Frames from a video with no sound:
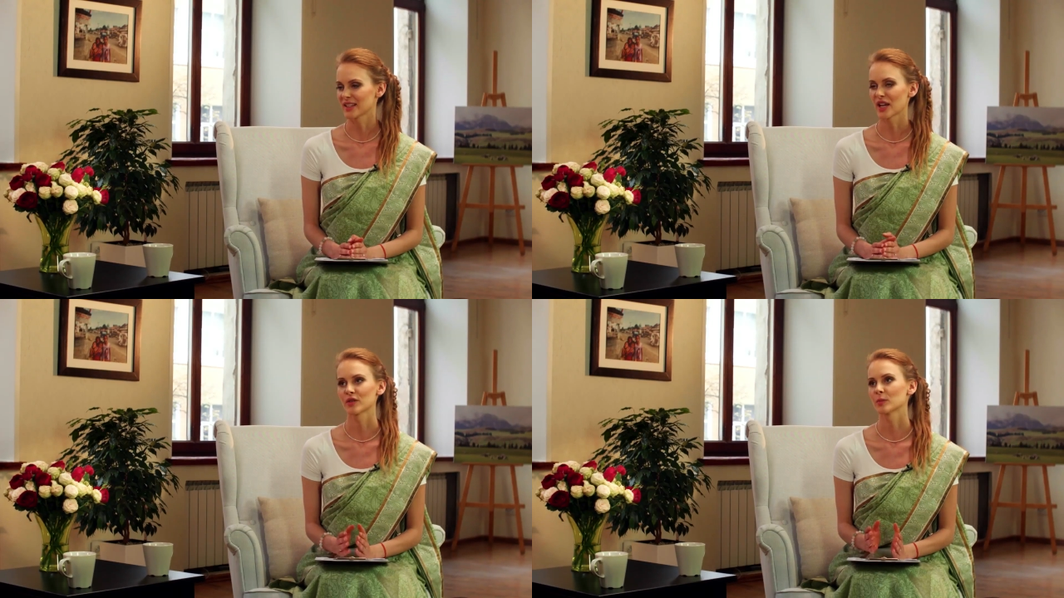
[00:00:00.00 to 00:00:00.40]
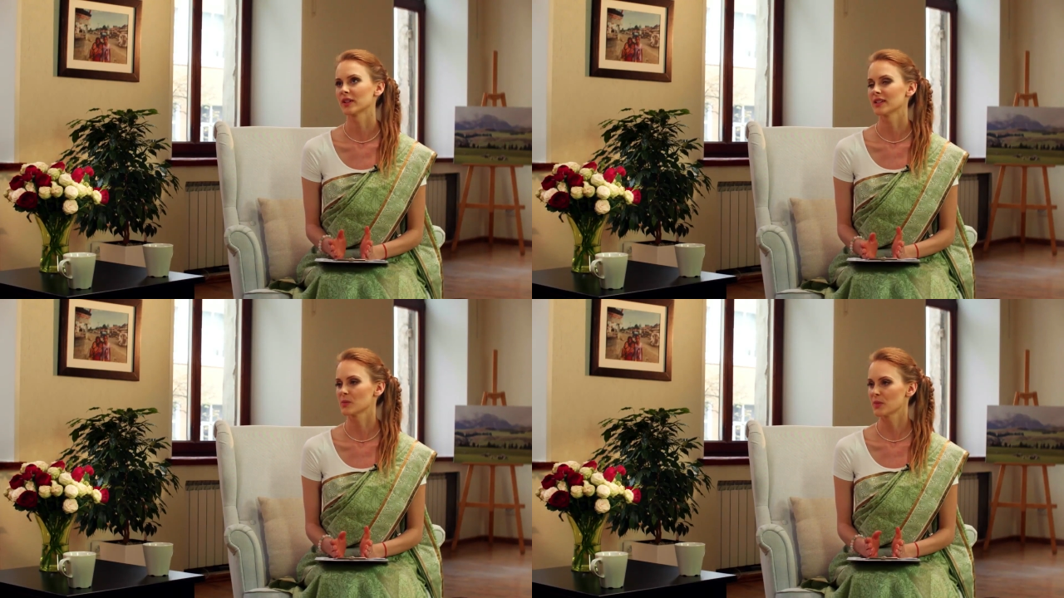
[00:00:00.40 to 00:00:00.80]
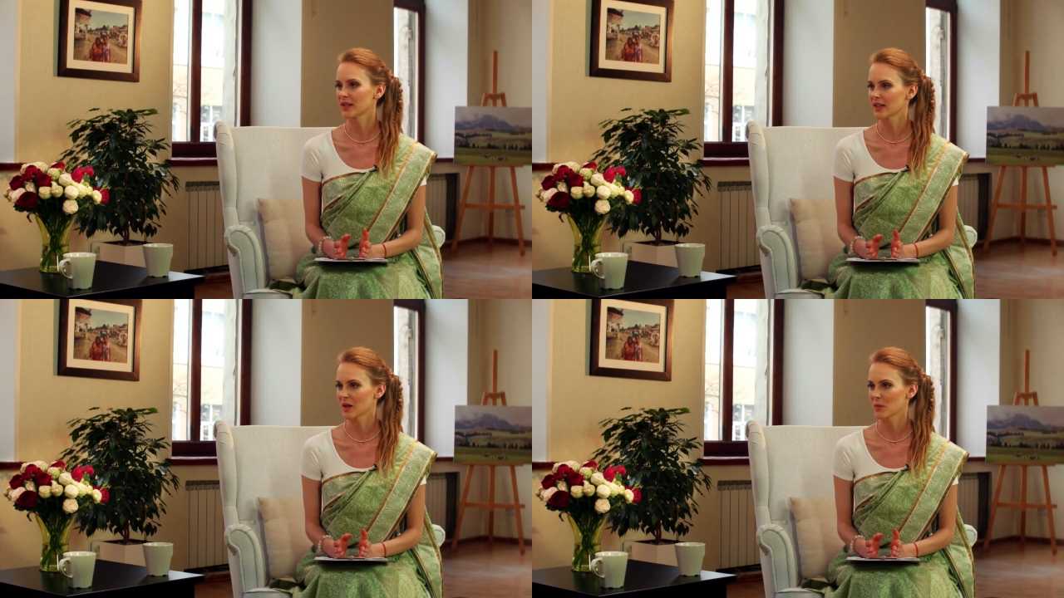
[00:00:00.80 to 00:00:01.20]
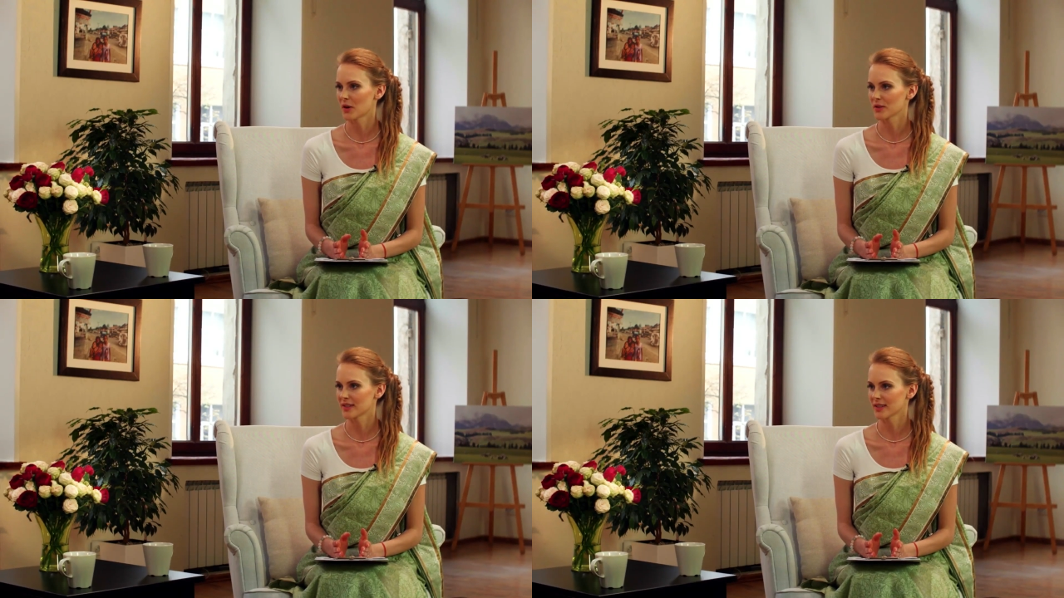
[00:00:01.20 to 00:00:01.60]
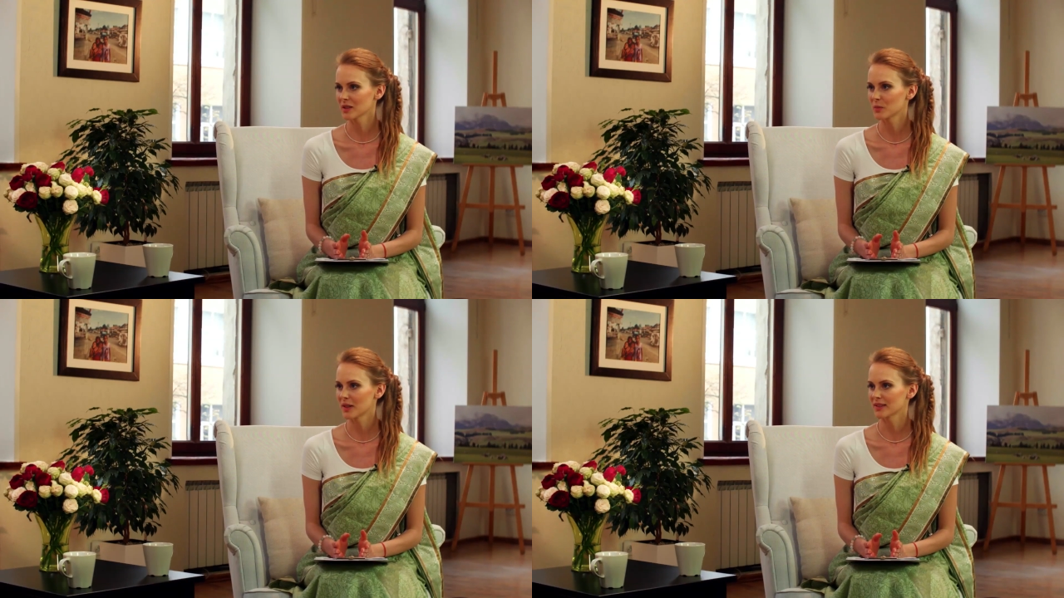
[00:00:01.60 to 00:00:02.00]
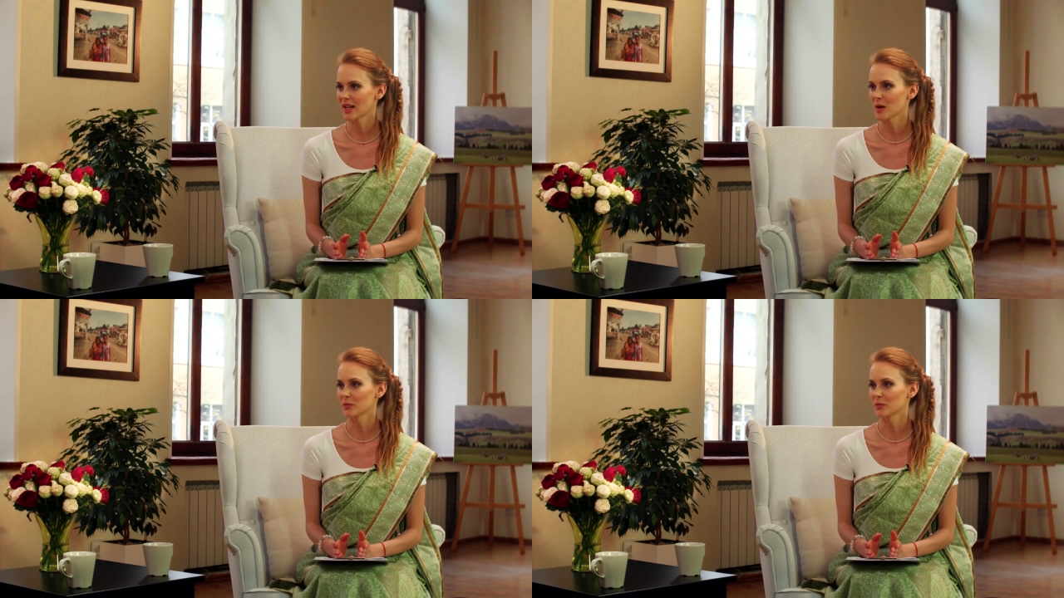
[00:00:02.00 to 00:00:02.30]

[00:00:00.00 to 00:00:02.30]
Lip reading: and everybody is speaking about it, but